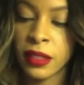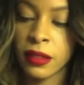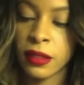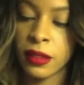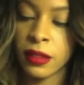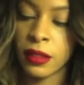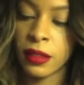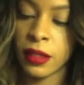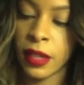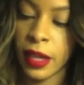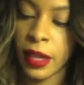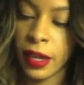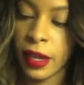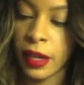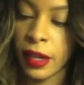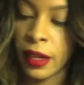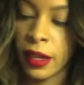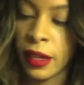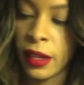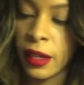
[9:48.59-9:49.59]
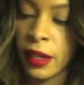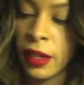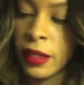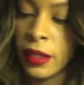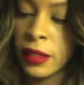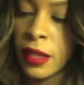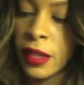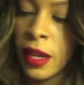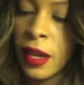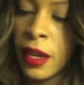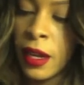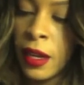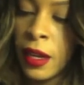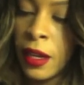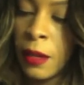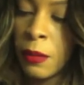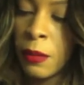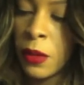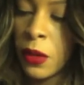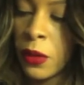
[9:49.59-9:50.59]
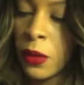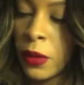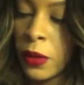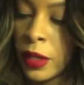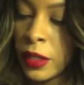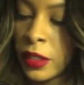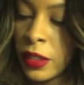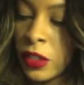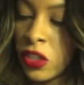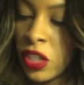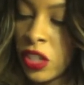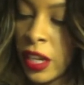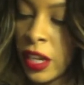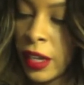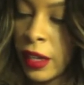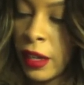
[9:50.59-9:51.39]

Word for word: and I am going to check it now.